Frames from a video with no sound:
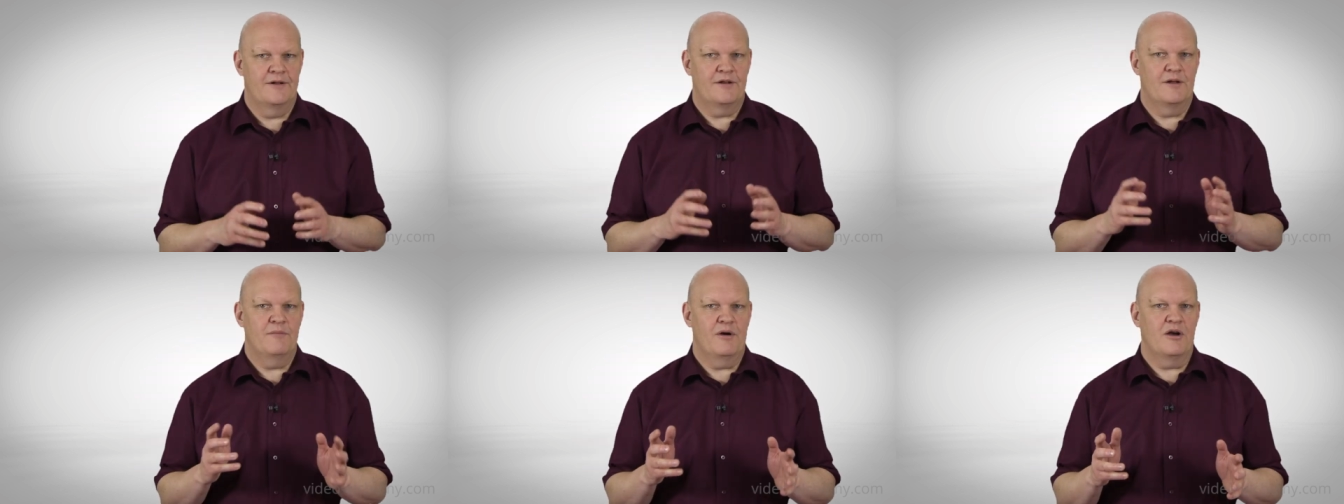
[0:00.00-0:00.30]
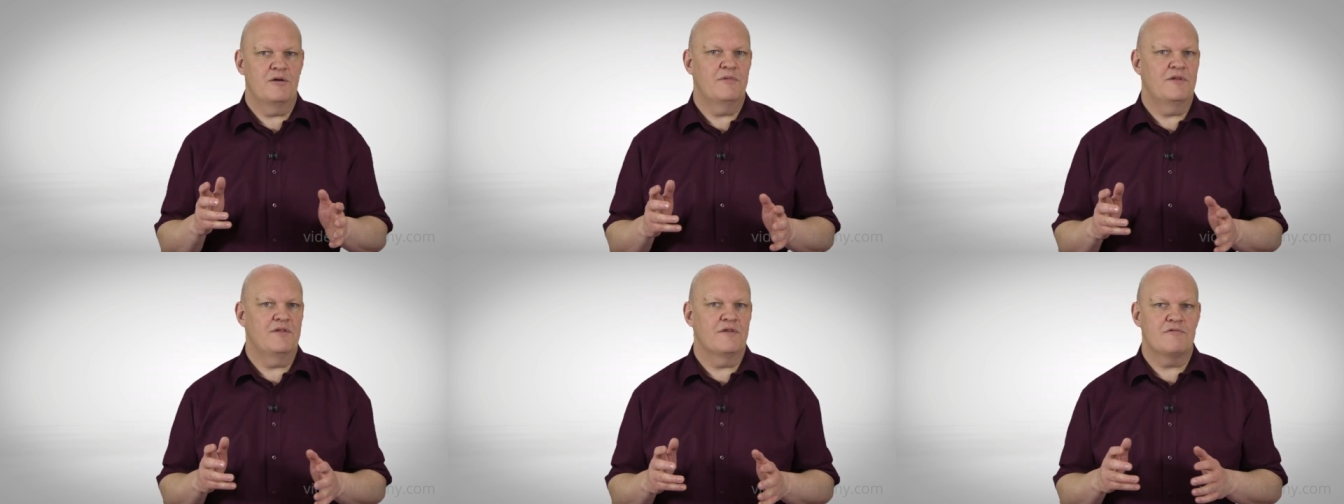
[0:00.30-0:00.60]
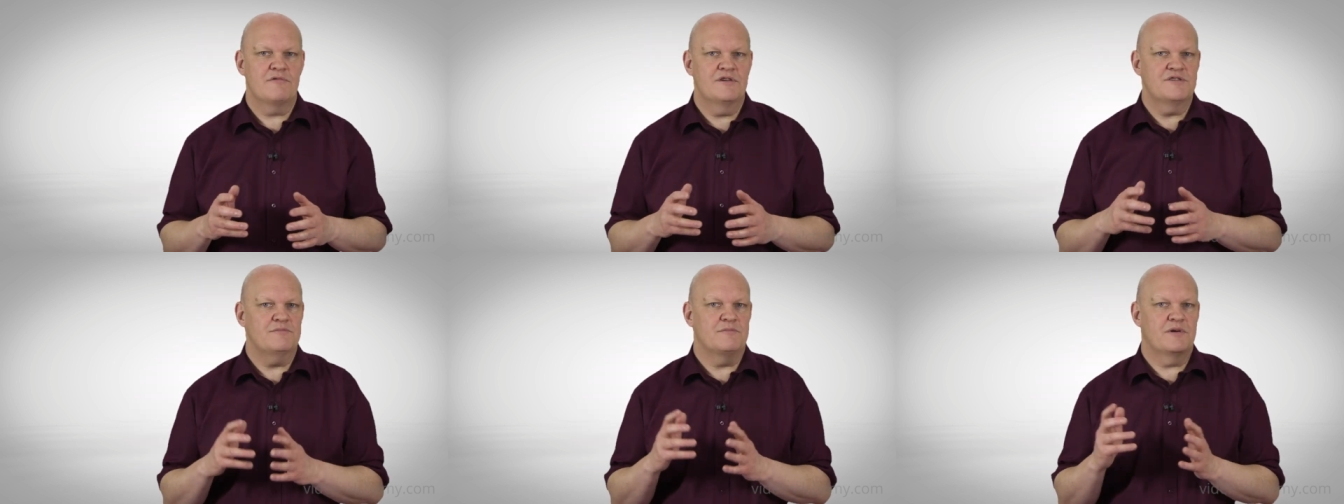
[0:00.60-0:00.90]
At the moment
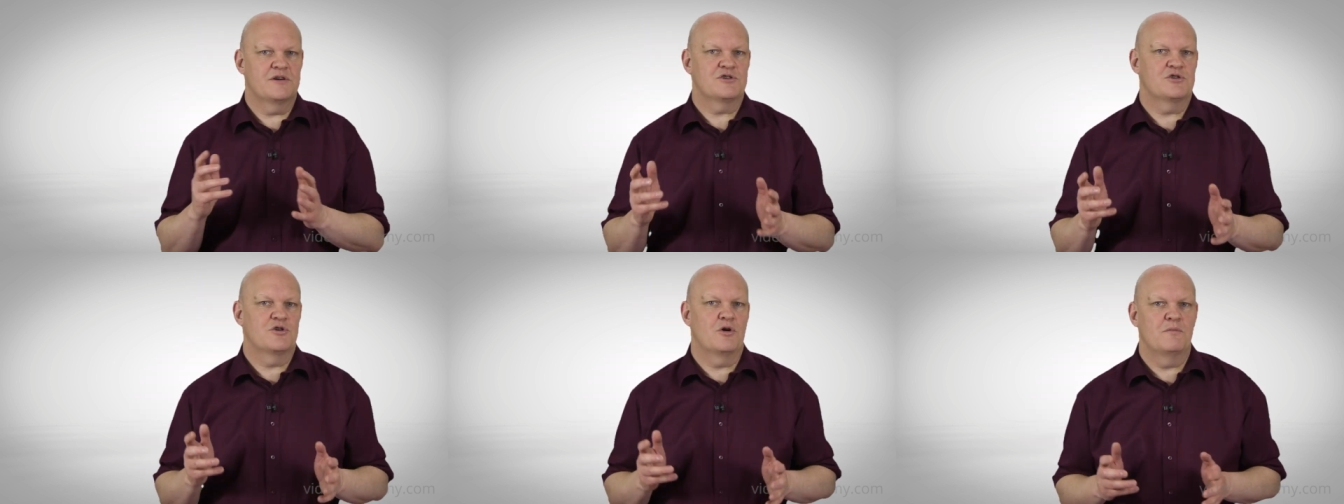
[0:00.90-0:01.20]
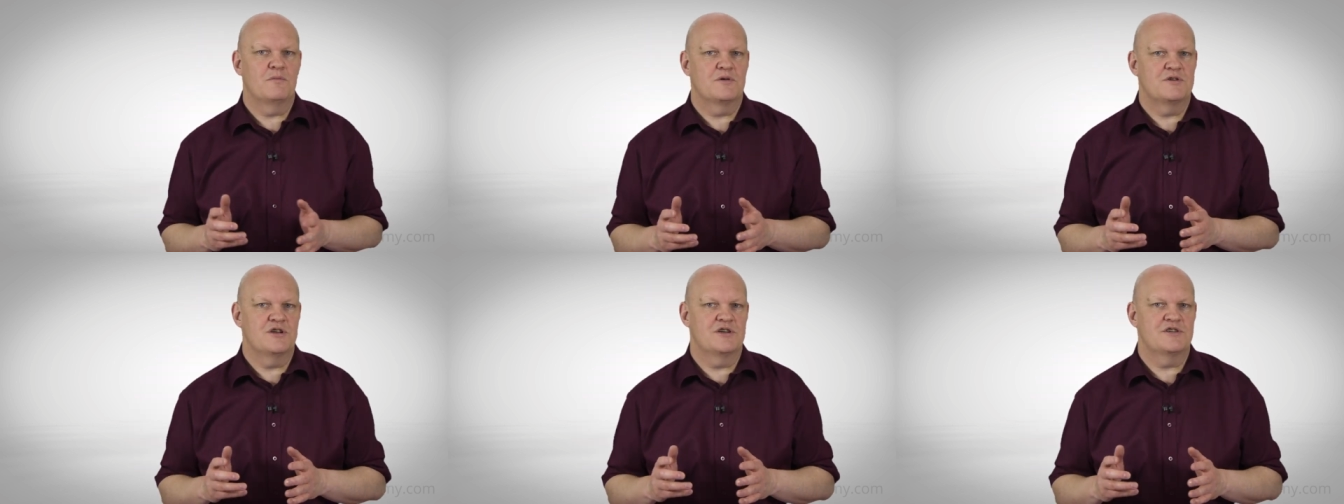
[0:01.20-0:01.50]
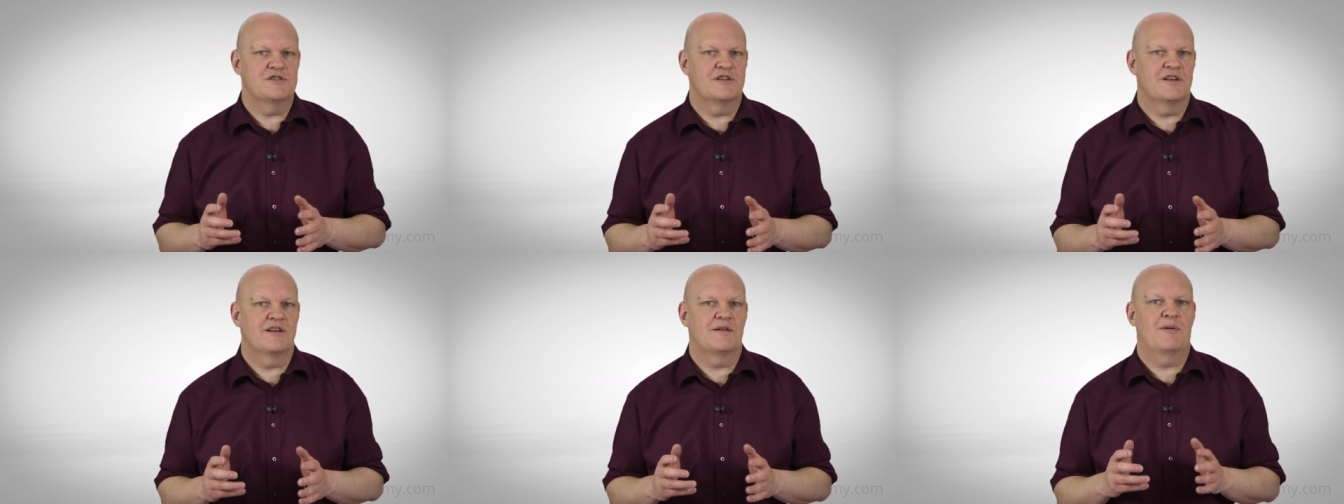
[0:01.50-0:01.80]
there isn't much
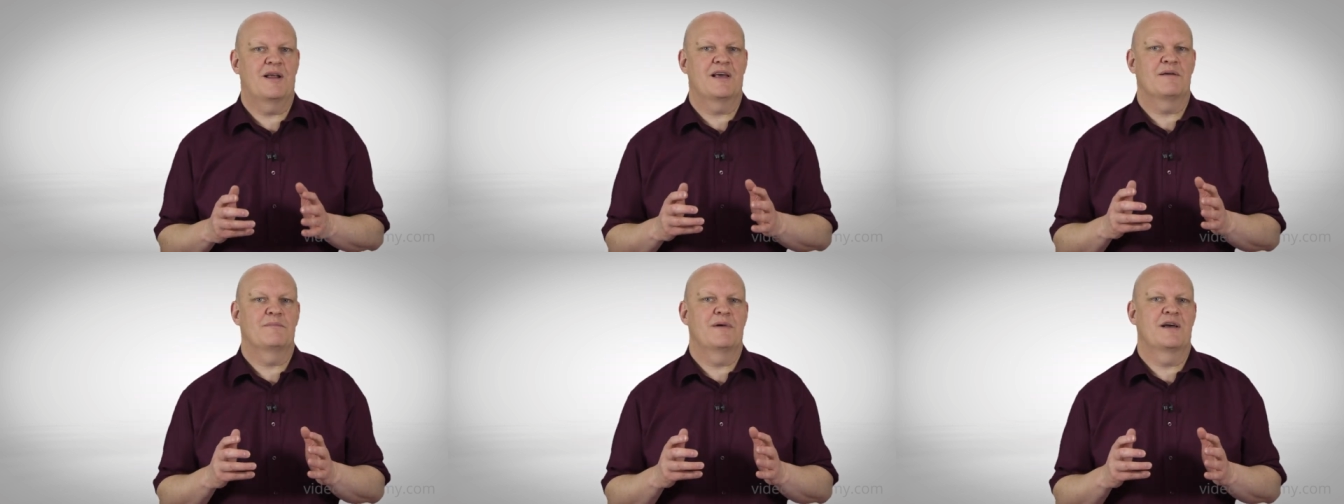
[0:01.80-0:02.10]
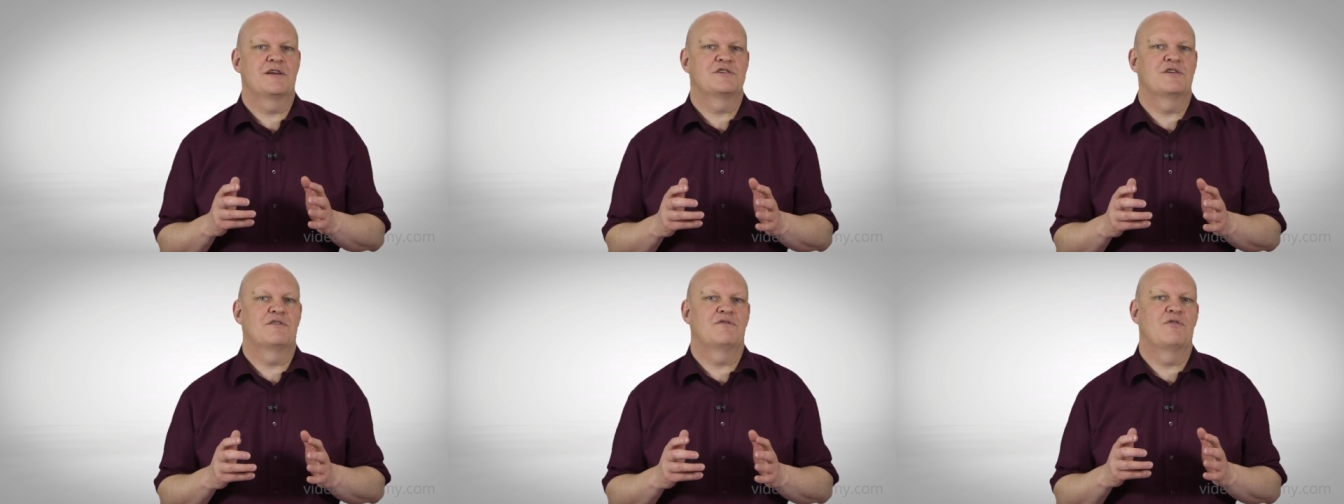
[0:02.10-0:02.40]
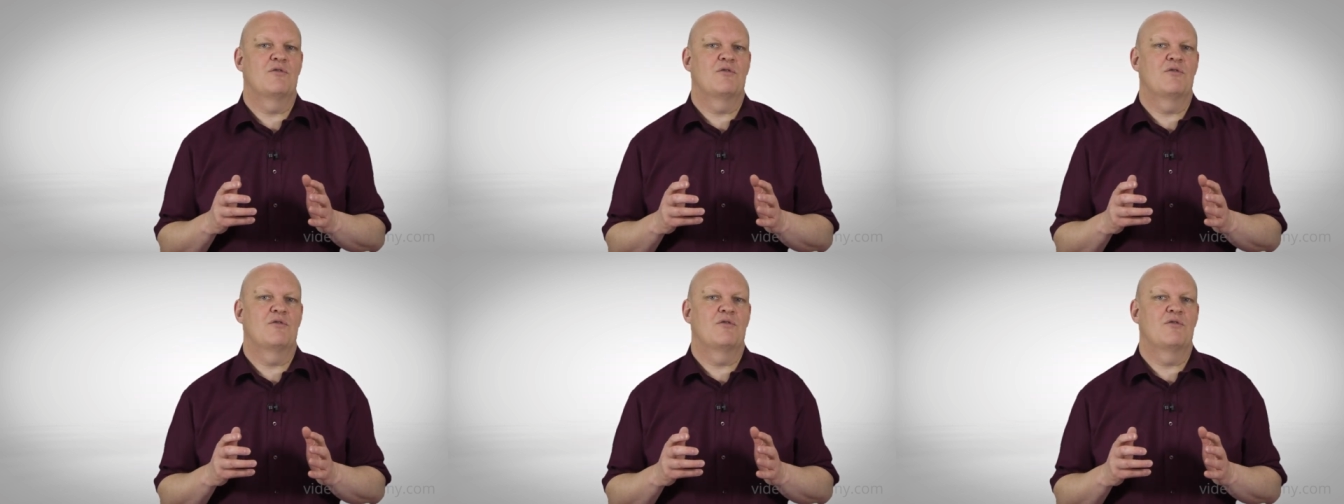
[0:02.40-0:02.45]
competition to the Blackmagic